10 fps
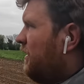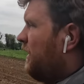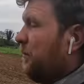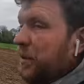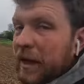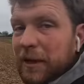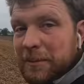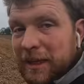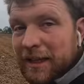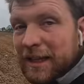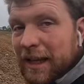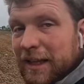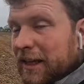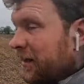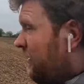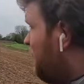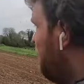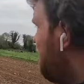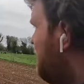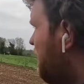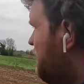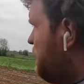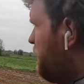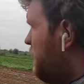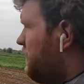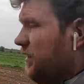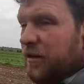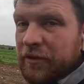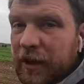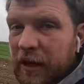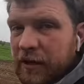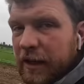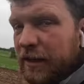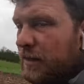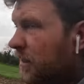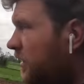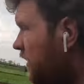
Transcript: that pile up there I can't get to lots of space at the far end